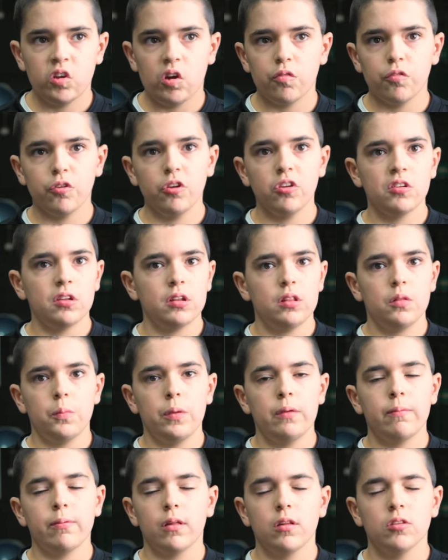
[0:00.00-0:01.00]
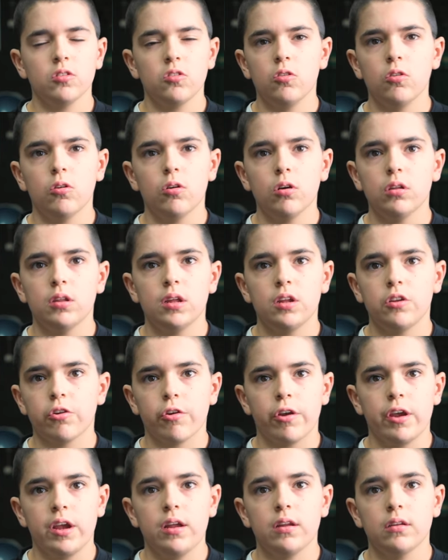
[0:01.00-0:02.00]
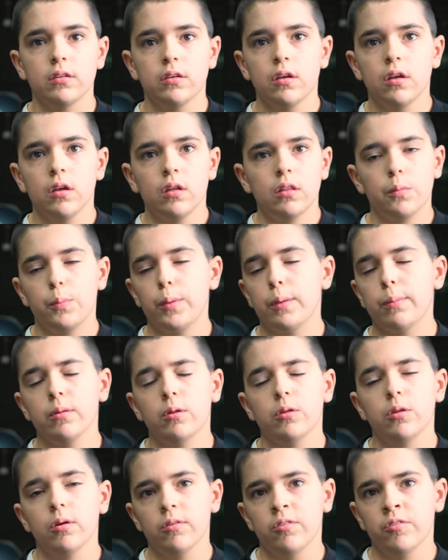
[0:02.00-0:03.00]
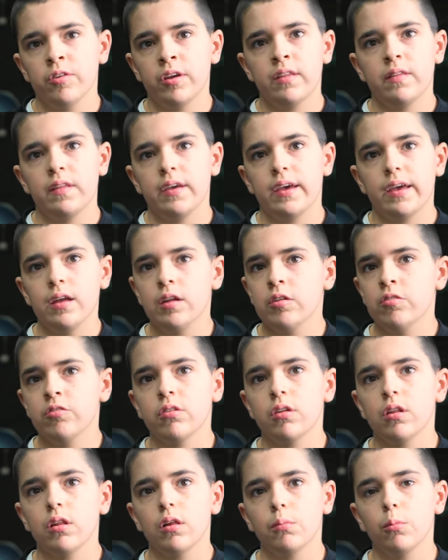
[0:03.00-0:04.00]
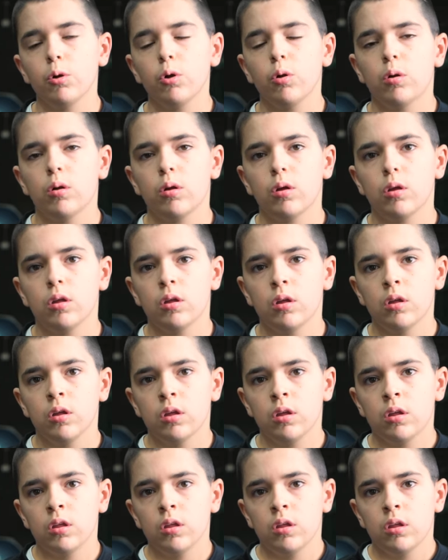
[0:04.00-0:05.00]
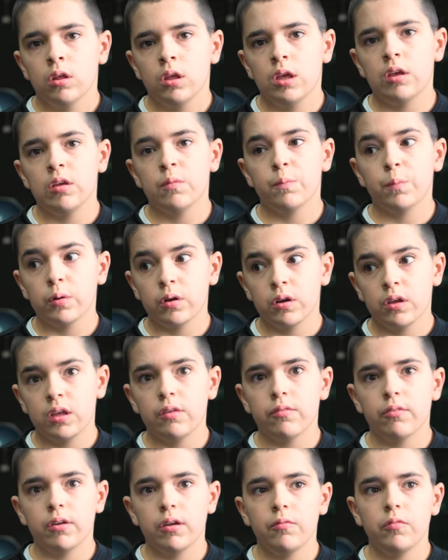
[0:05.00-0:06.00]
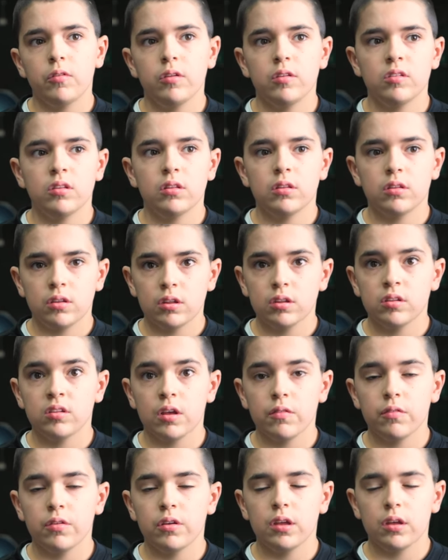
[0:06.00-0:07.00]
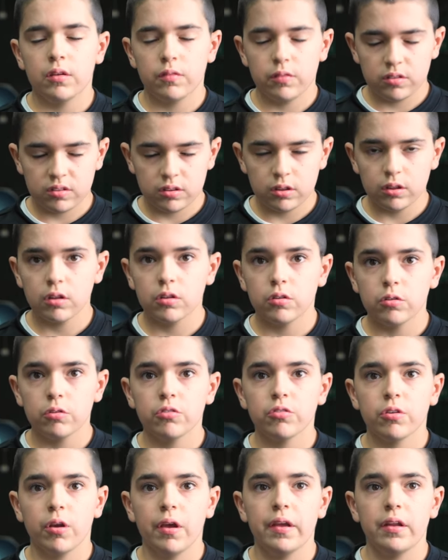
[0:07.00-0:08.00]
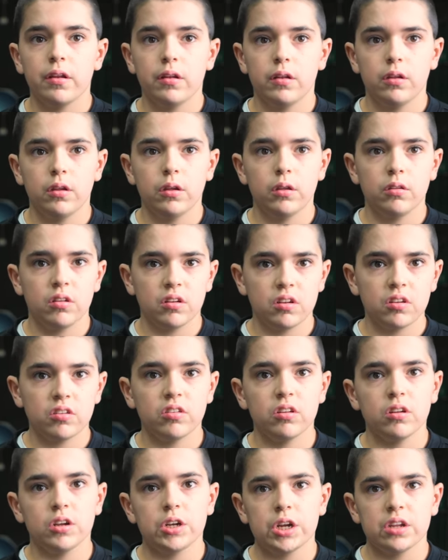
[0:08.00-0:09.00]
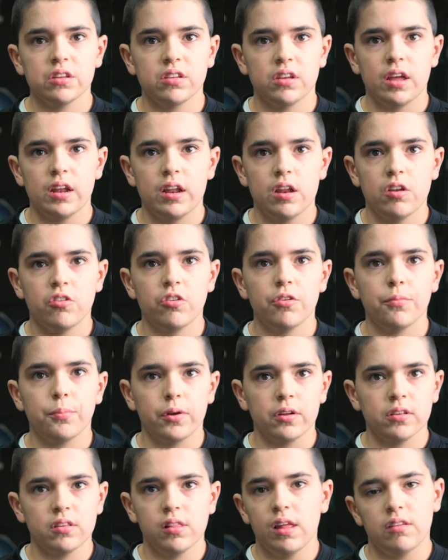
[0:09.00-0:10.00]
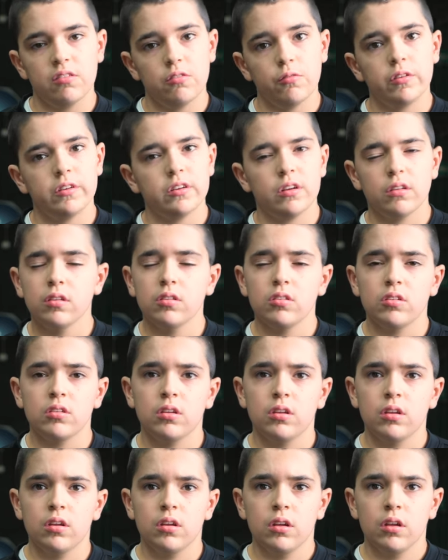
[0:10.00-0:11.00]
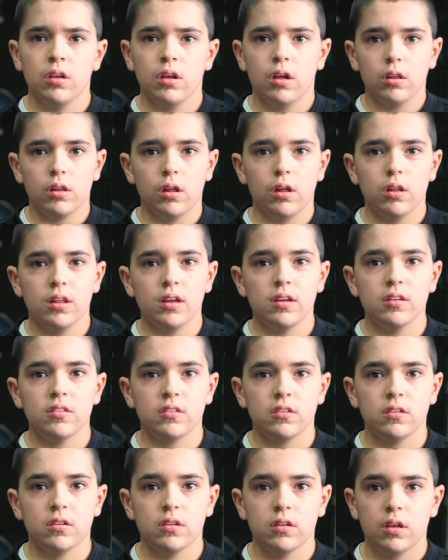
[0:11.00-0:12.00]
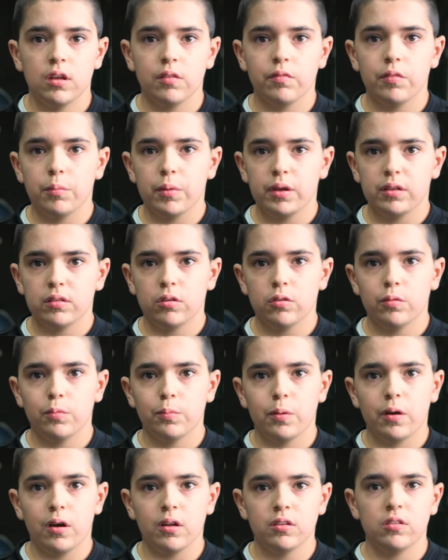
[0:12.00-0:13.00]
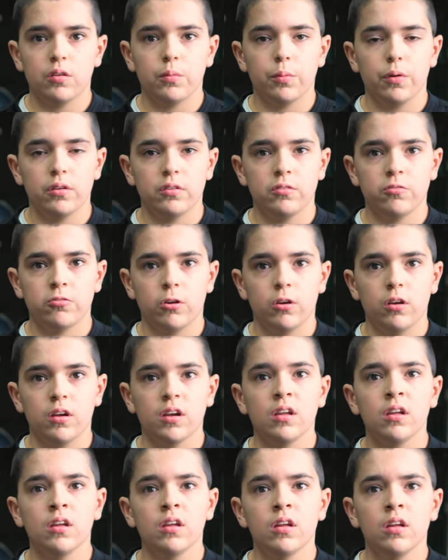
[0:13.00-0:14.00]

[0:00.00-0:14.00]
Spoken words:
It's obvious that the people on tour, they train. The people who don't train, they get injured a lot more. But even if you still do train, there's still a chance of getting injured, but it's less of a chance, a lot less, if you make those parts of your body stronger.